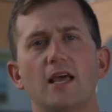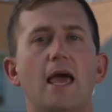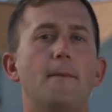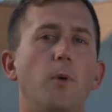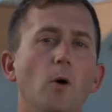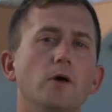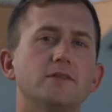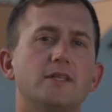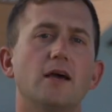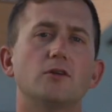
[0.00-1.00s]
and boils
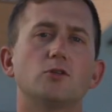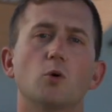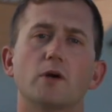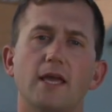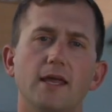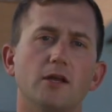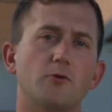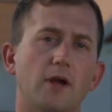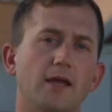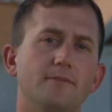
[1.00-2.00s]
down to organic
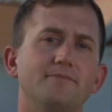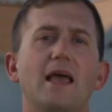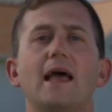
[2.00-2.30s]
grain